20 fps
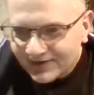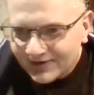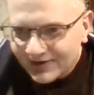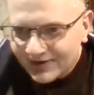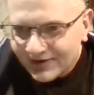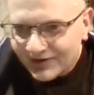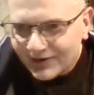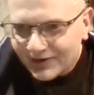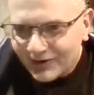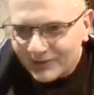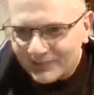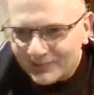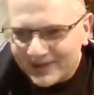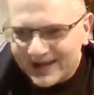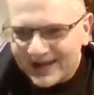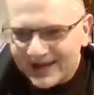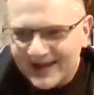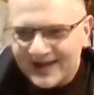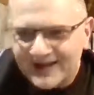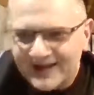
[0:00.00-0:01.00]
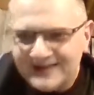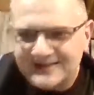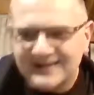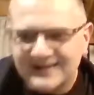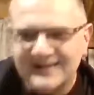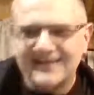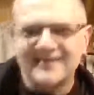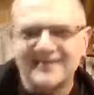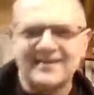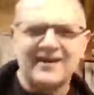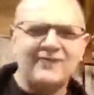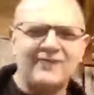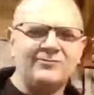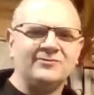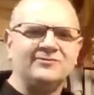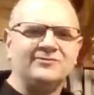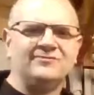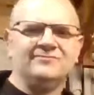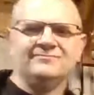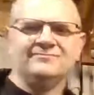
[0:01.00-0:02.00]
Oh, man. Yeah, that
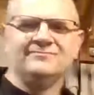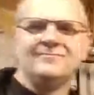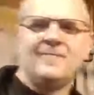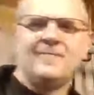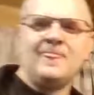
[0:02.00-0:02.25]
would.